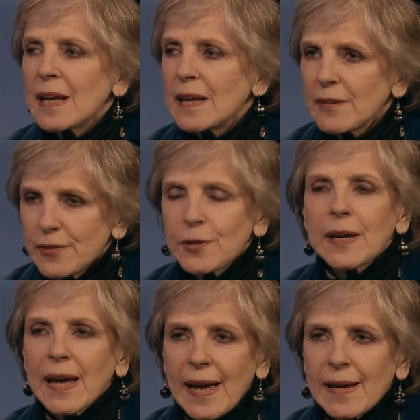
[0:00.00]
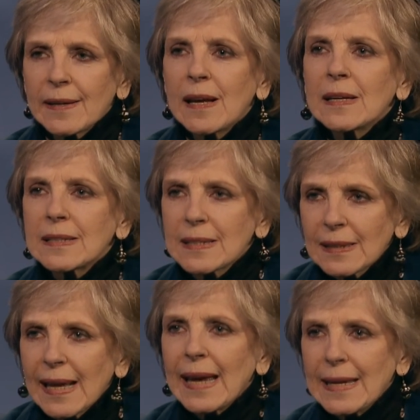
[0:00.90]
if you can,
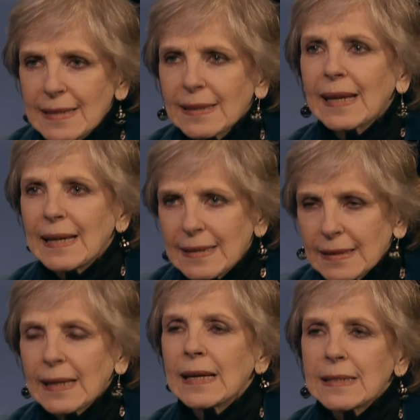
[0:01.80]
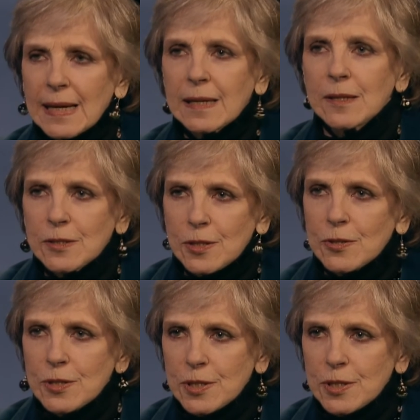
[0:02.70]
delay, delay, delay taking your Social